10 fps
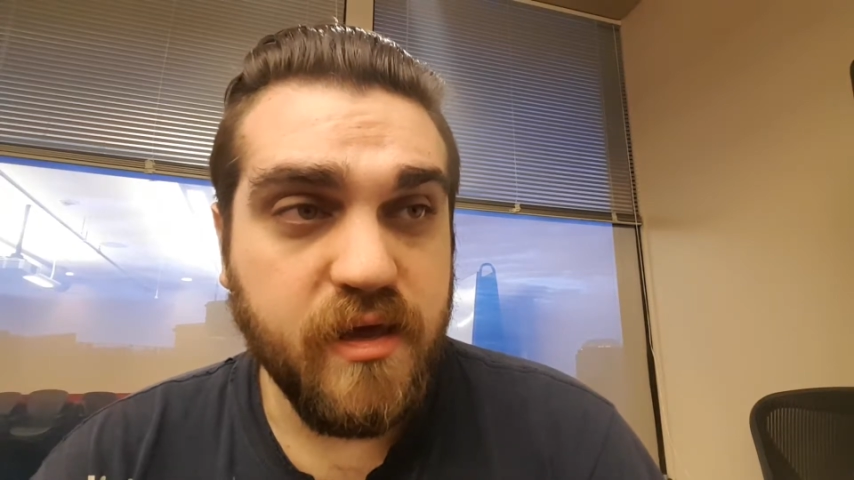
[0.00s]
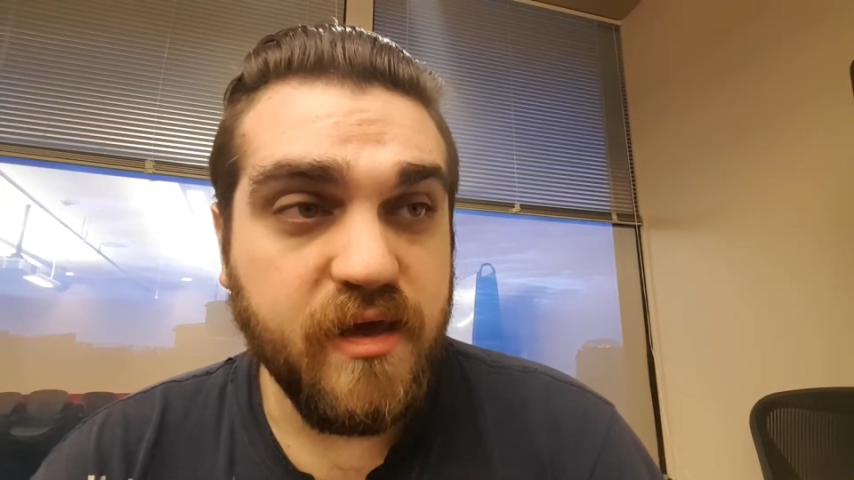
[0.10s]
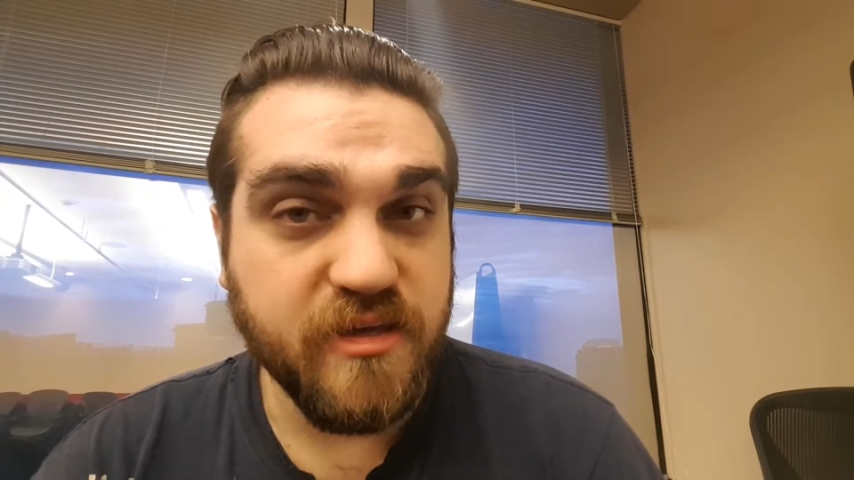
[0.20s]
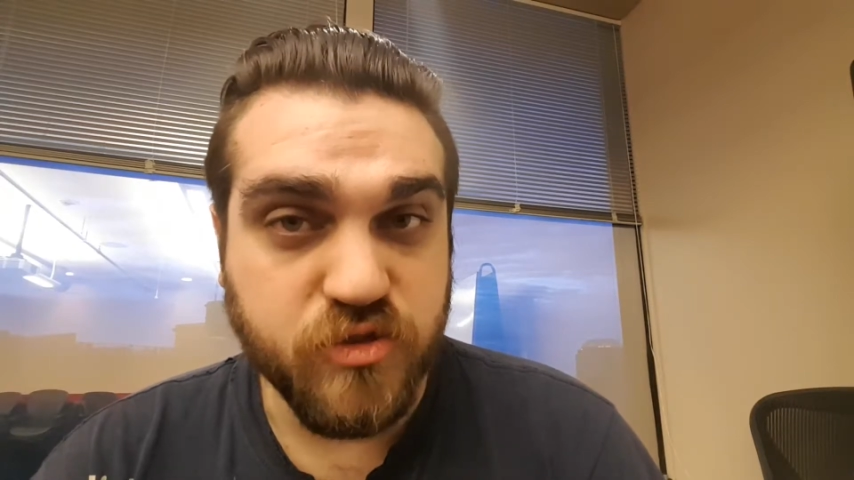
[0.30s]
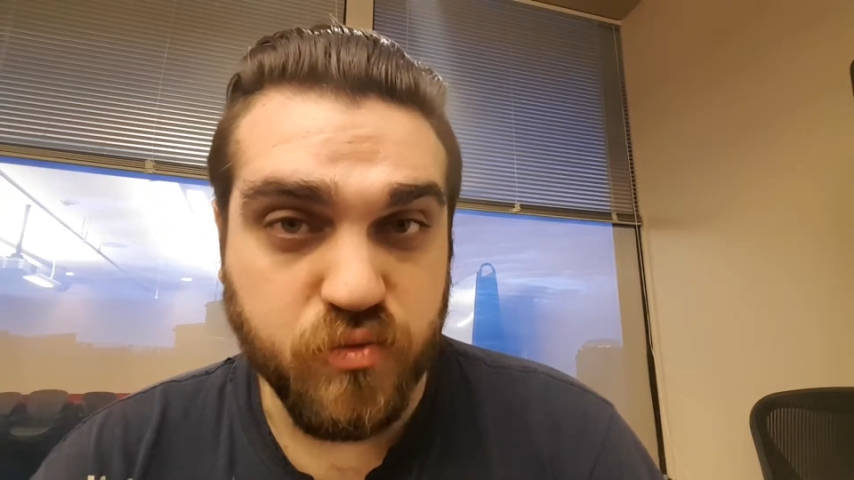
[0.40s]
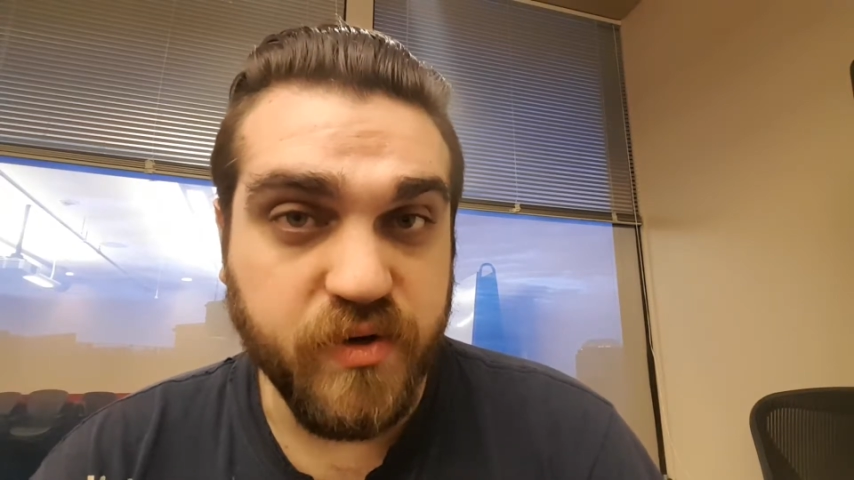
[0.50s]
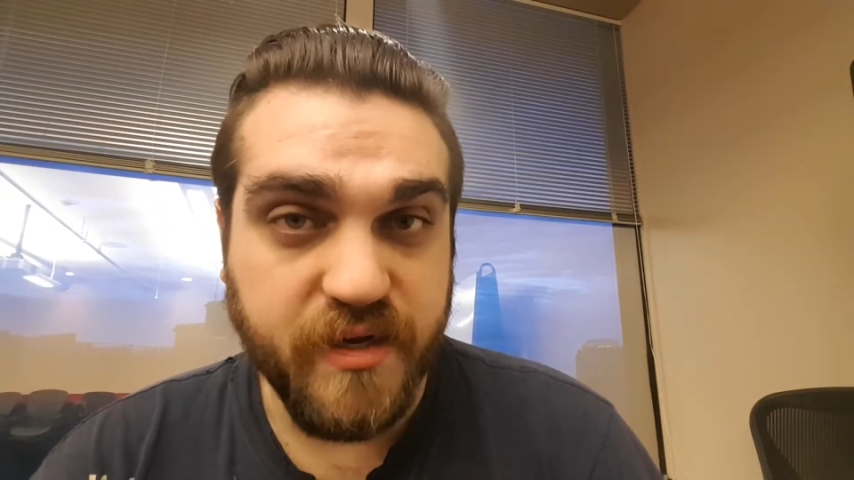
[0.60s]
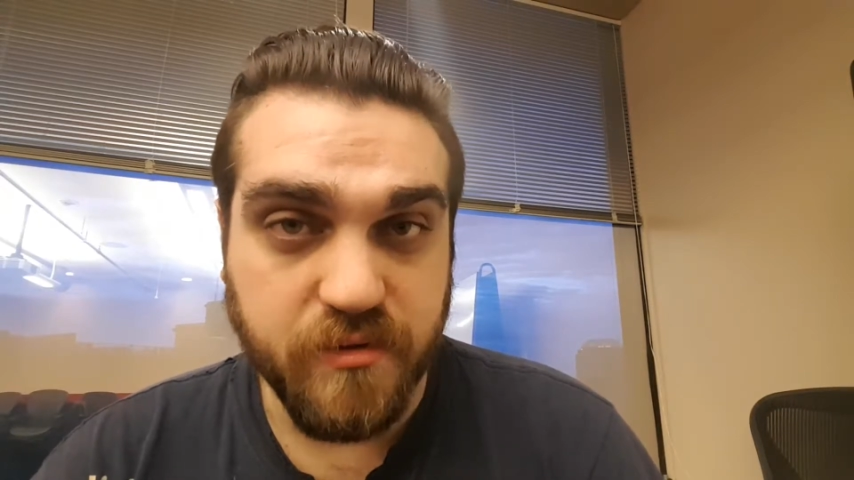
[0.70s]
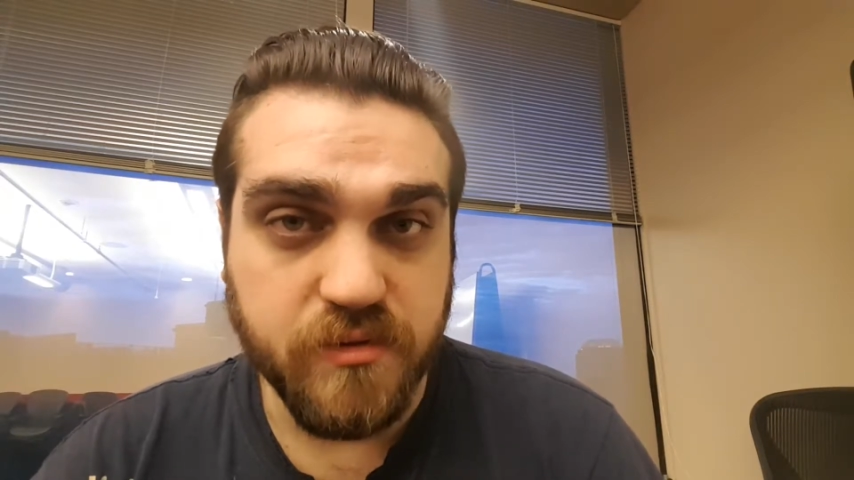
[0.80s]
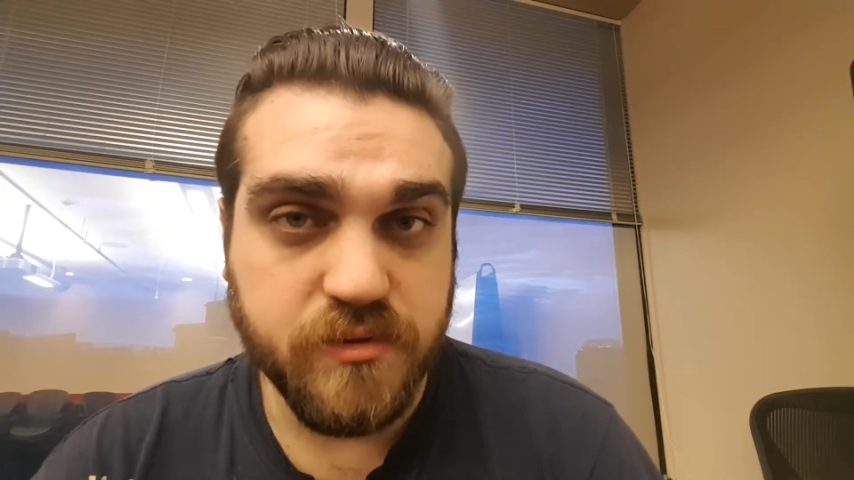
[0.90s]
is
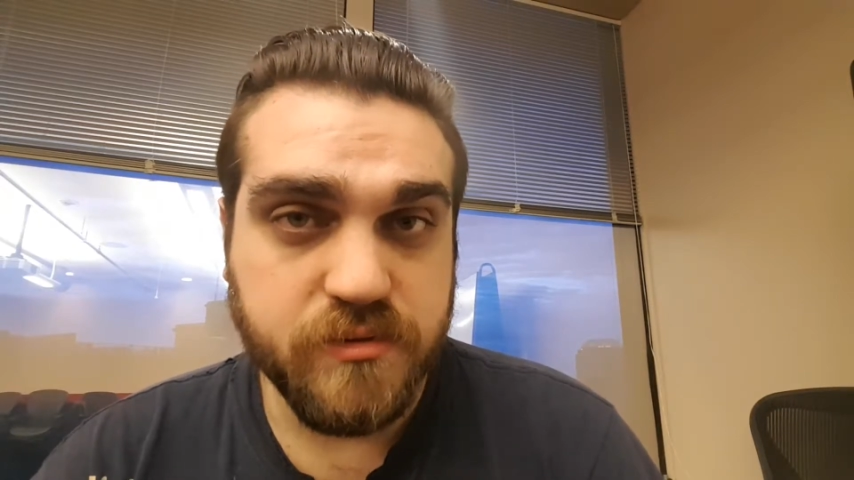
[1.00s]
real